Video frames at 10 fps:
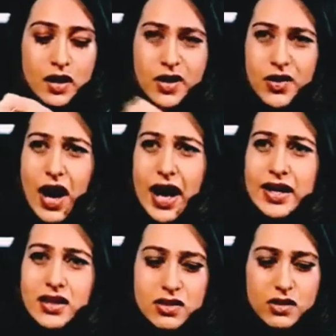
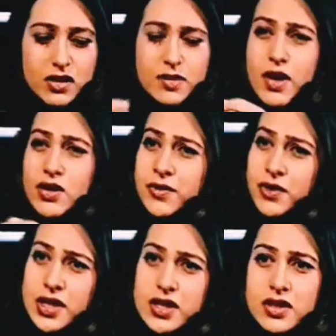grind, certain amount of
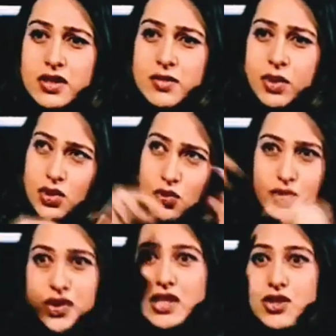criticism to
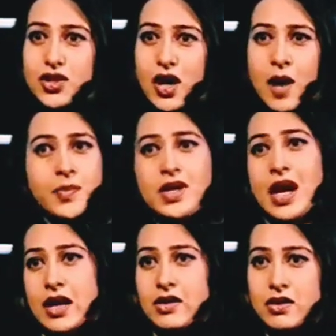reach up the
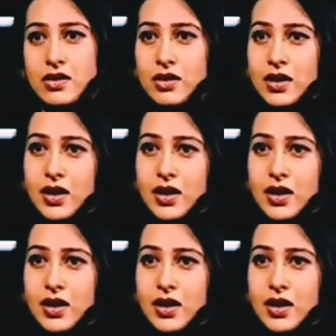ladder.